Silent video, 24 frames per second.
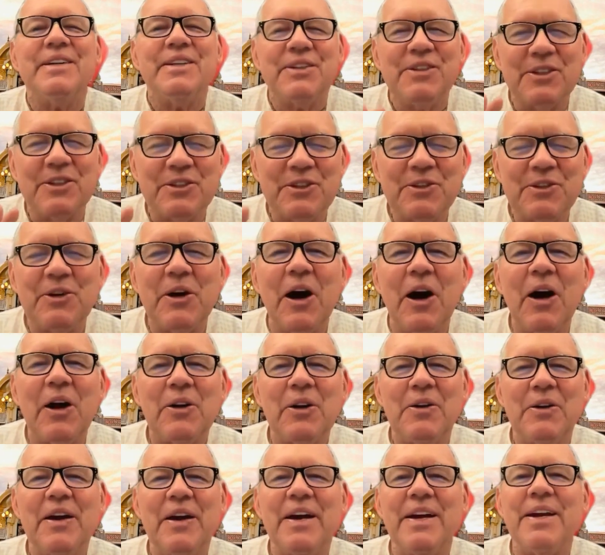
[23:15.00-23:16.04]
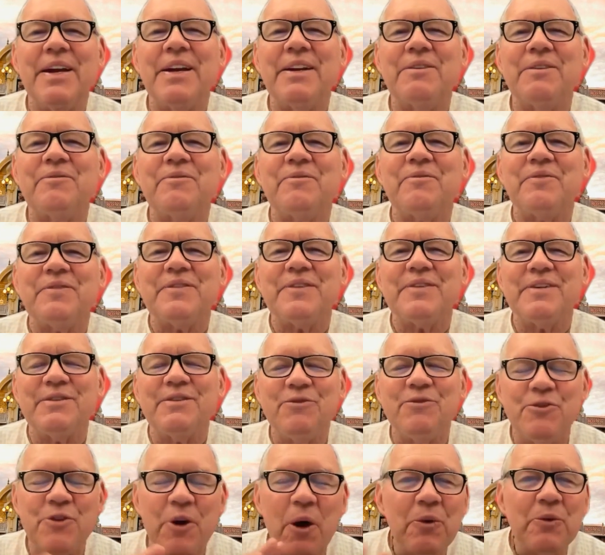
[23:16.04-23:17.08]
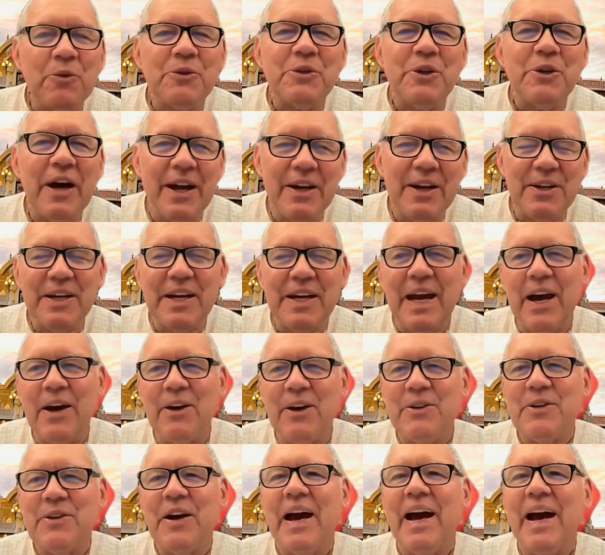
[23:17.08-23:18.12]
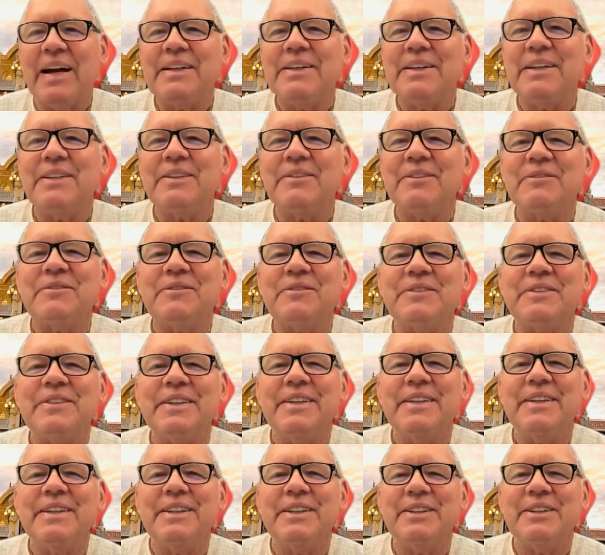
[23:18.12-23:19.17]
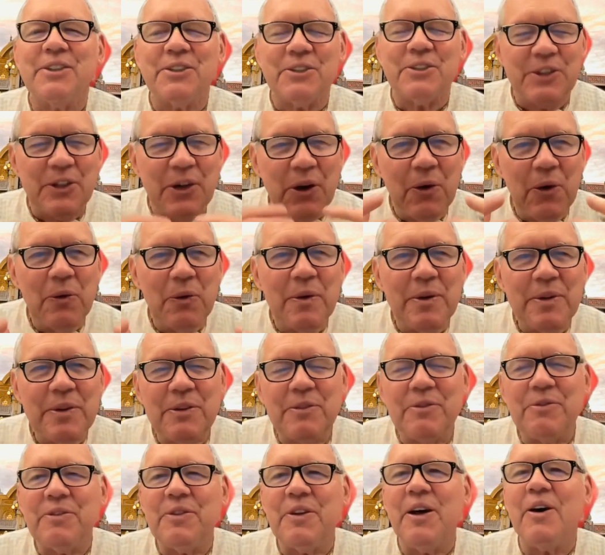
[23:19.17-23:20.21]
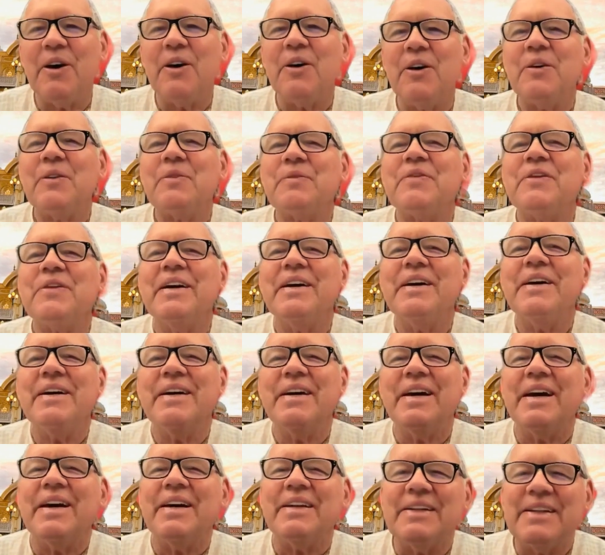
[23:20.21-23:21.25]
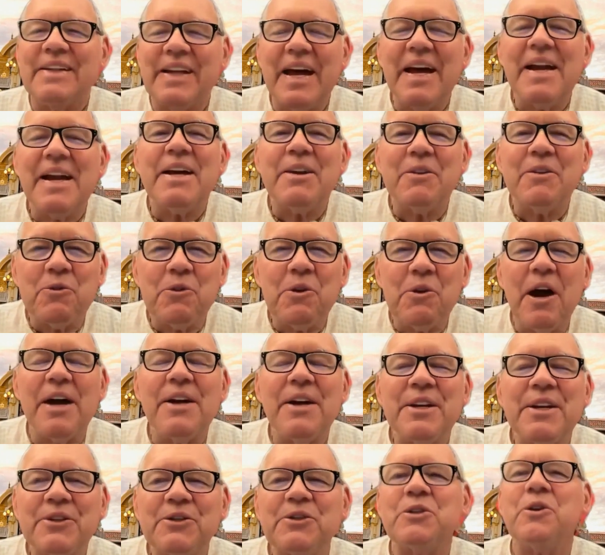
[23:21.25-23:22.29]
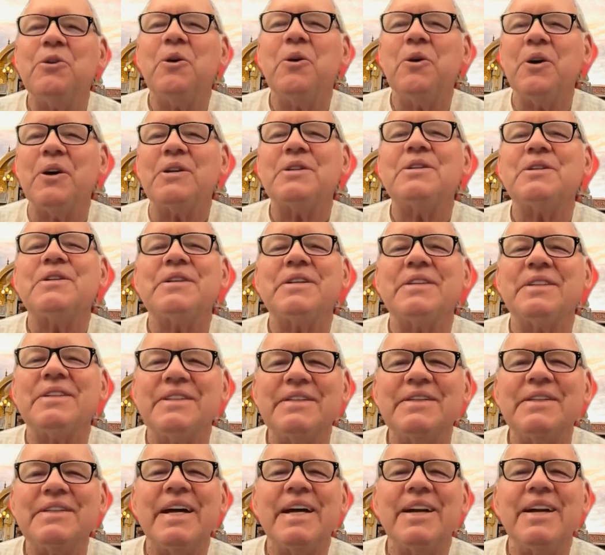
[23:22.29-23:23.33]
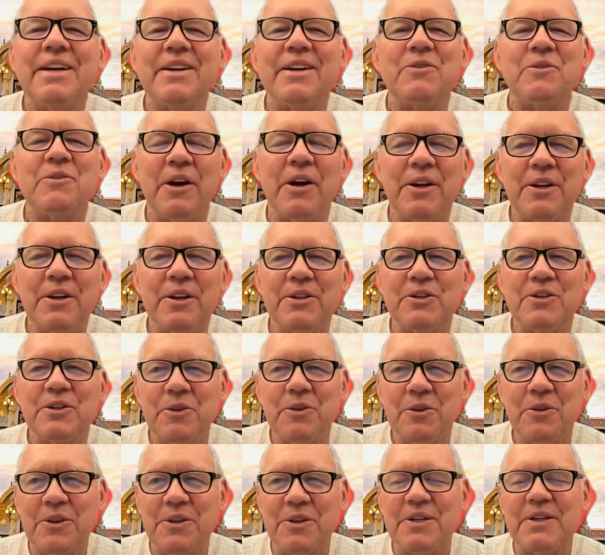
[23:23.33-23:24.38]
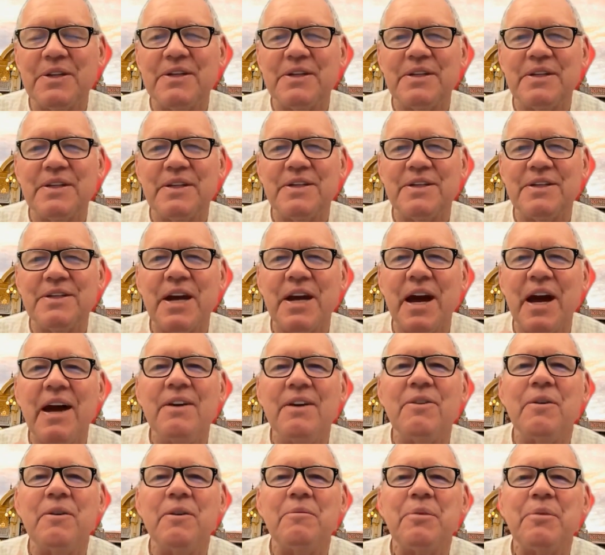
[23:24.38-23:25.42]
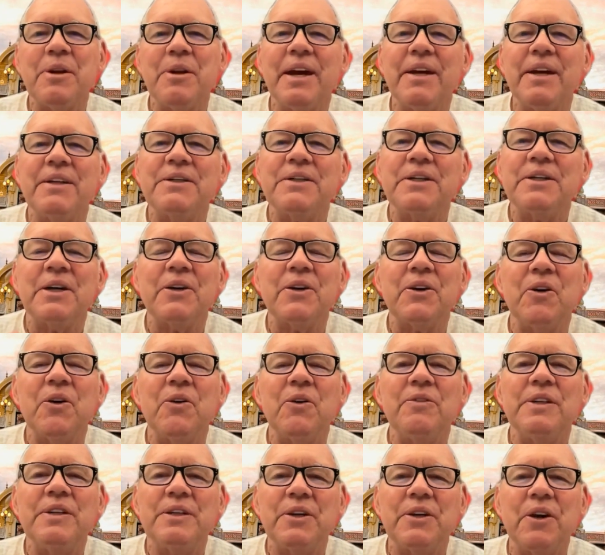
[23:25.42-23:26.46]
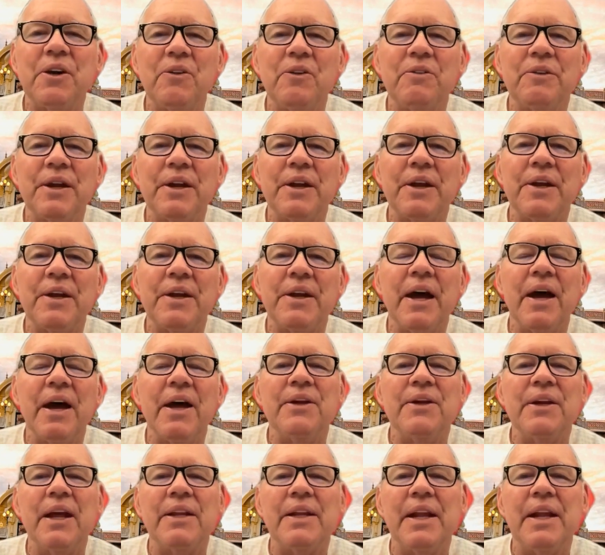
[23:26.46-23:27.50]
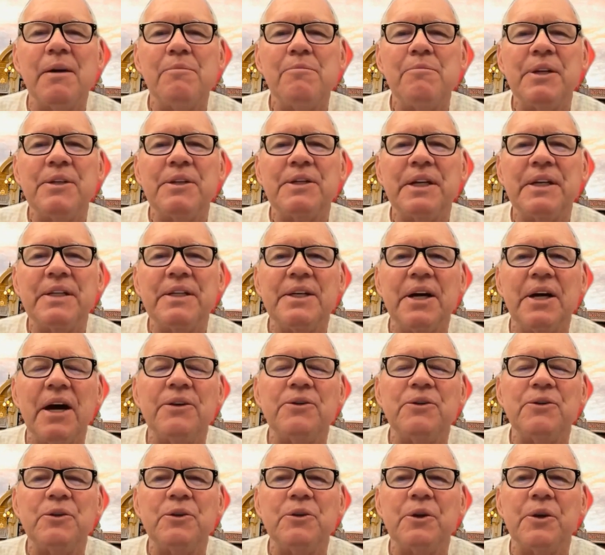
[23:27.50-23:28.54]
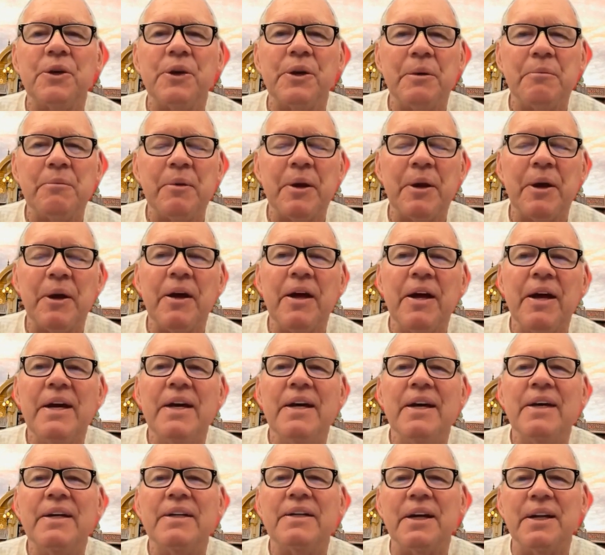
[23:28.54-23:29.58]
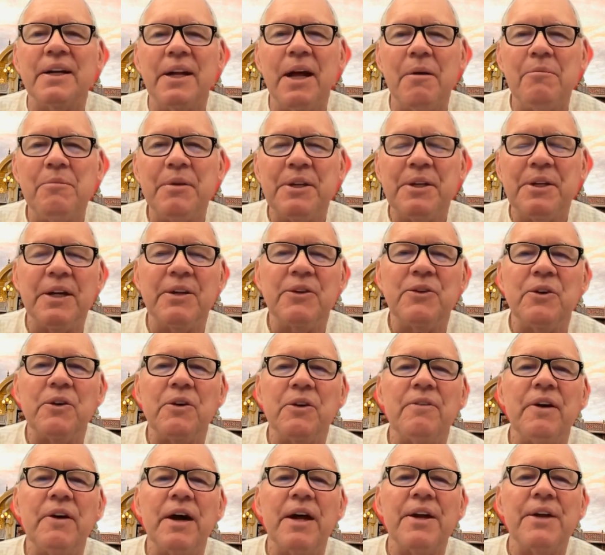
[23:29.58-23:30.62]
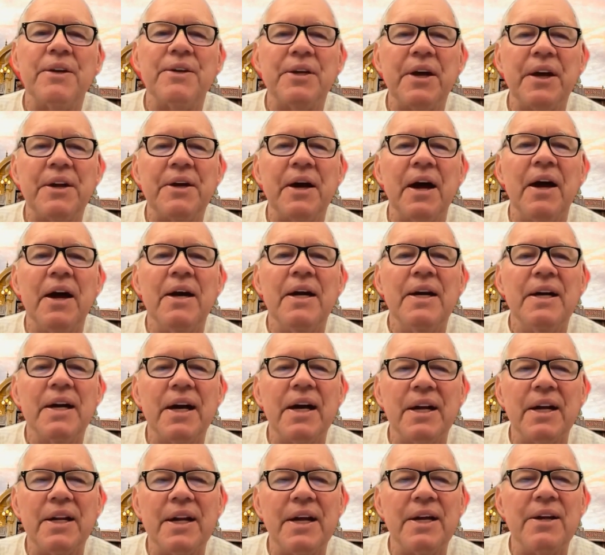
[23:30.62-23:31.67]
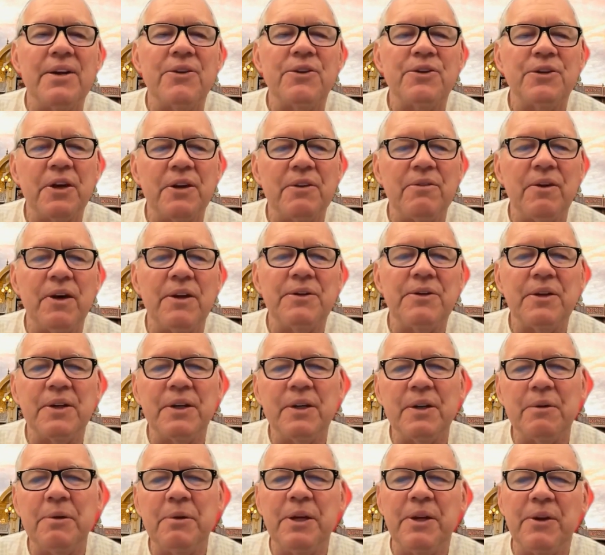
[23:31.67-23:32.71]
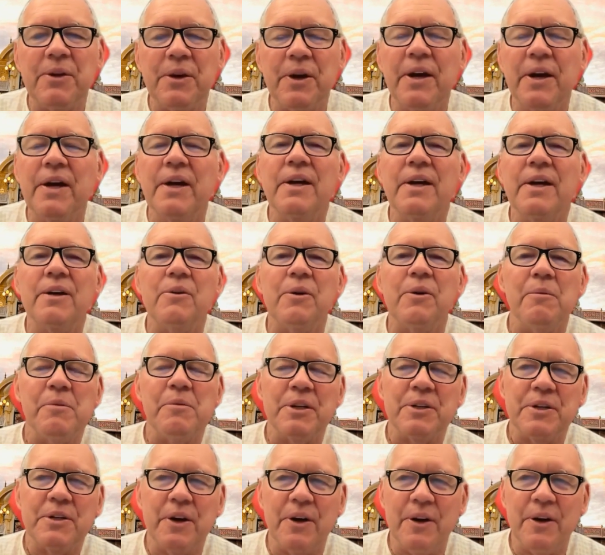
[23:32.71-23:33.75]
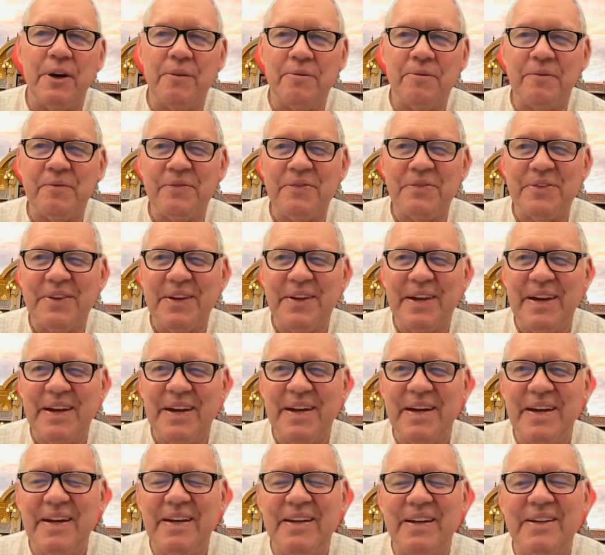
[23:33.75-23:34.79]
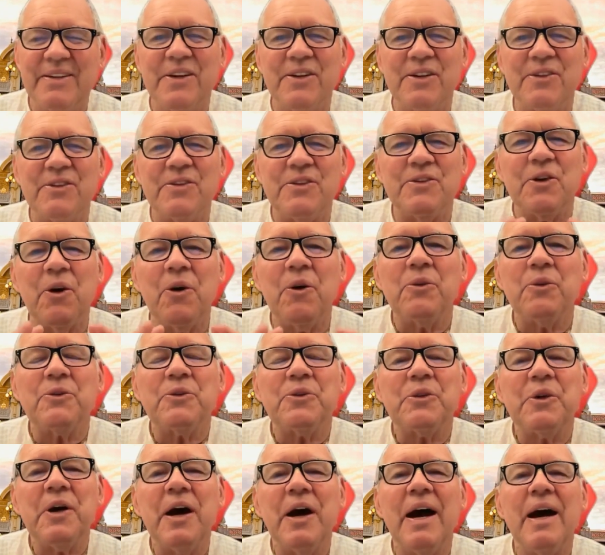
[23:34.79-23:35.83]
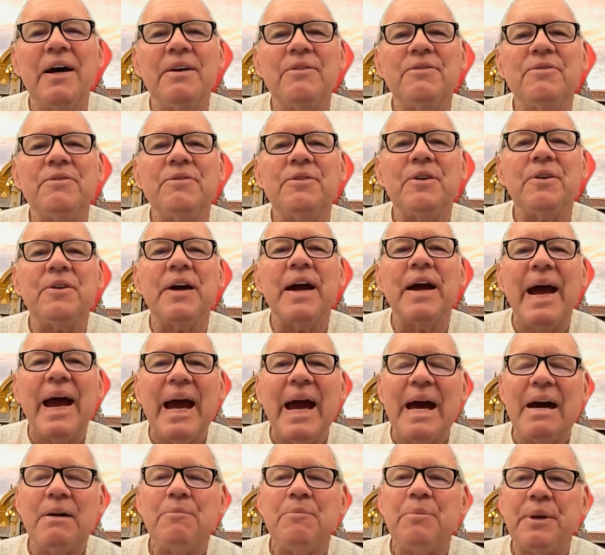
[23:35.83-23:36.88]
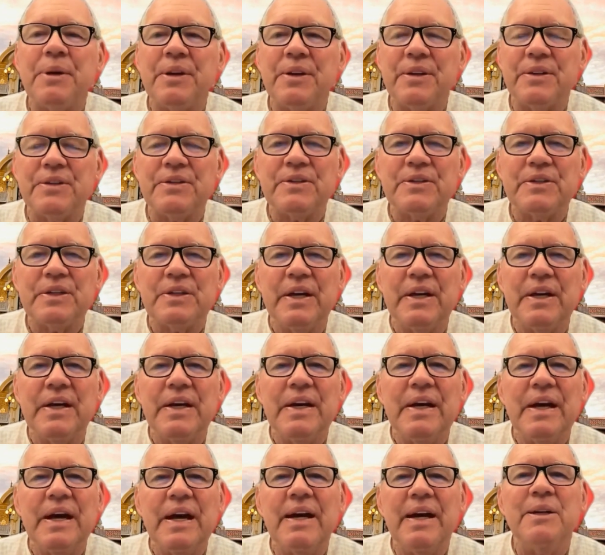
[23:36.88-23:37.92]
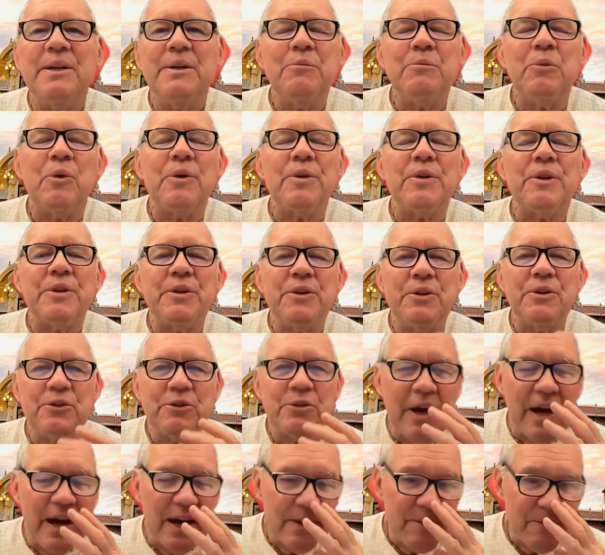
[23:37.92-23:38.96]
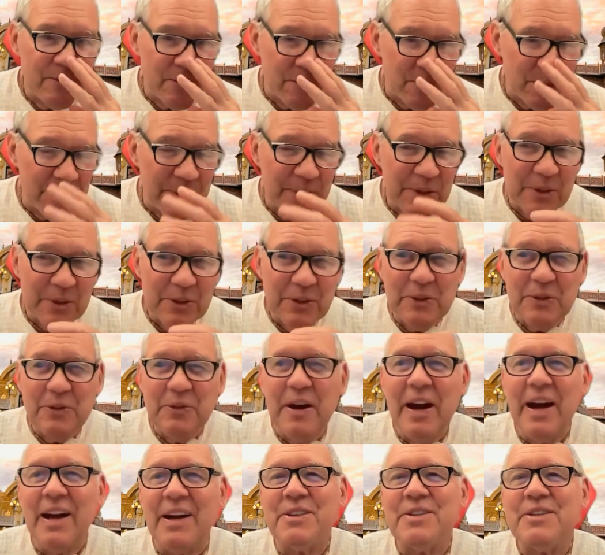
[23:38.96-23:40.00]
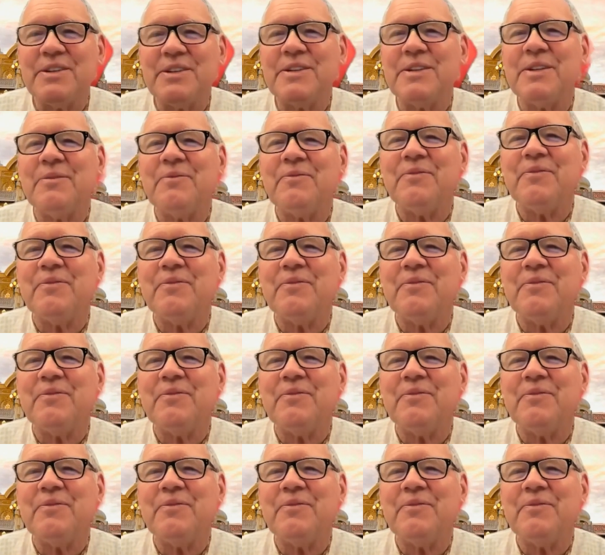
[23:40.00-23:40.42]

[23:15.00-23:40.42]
Just tolerate it. Don't try to counteract it. Just go with the flow and let it run its course. Let it run its course. Tashaiva preta kovido verana nalabhyate yadu karimara talabhyate dukavaran yada kalena sarvata gabhira ramasha. Says, don't try for happiness any more than you try for distress.